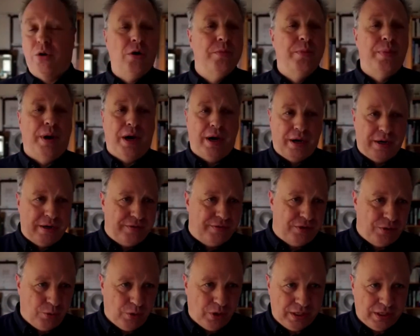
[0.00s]
crowbar,
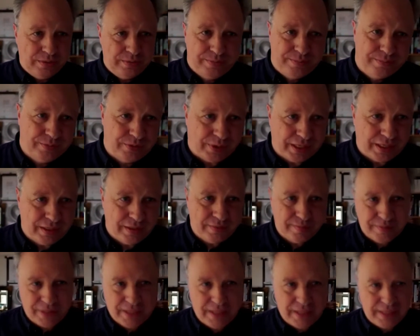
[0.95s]
if you will,
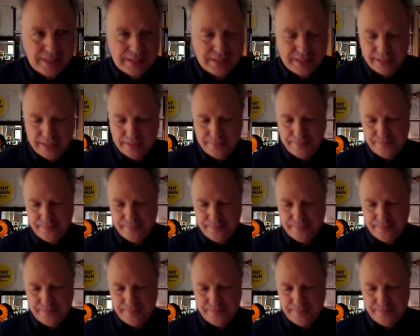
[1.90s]
right? It is